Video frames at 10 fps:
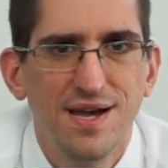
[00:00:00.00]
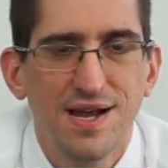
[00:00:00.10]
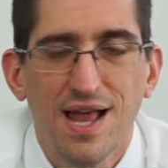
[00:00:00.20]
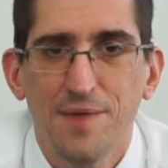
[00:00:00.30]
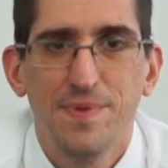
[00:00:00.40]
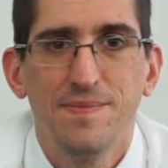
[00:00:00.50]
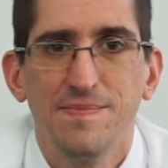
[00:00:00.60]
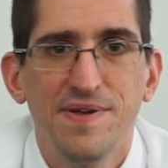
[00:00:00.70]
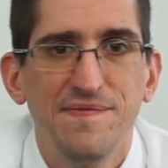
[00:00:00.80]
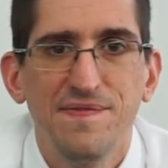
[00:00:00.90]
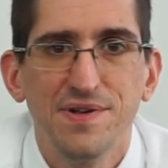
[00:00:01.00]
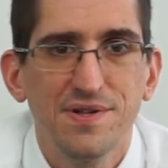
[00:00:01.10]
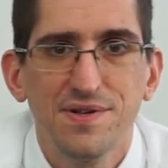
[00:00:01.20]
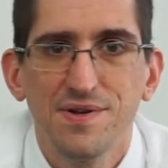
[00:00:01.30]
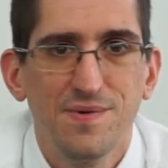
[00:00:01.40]
a lot of people may
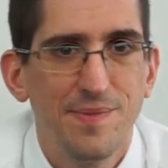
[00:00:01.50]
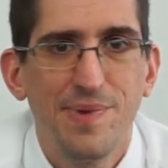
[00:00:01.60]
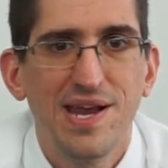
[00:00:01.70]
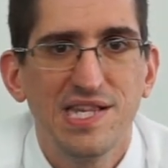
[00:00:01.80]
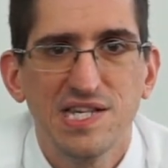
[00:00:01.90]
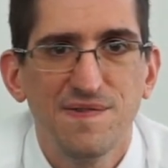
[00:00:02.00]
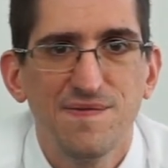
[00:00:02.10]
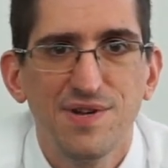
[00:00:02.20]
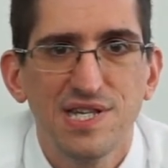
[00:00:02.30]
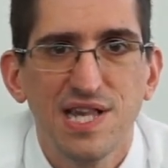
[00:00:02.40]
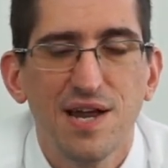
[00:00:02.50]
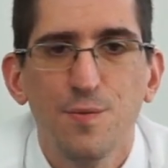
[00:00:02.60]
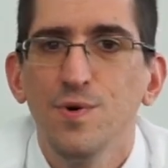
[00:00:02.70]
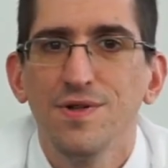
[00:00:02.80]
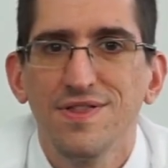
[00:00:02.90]
feel, you know what, pain and suffering is not a
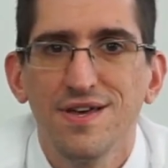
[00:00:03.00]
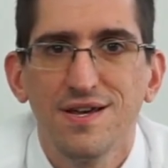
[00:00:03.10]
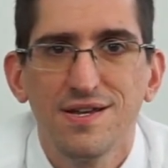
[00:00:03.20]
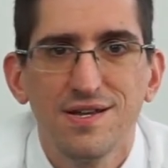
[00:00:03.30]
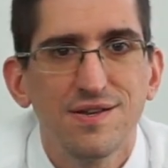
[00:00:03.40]
real thing.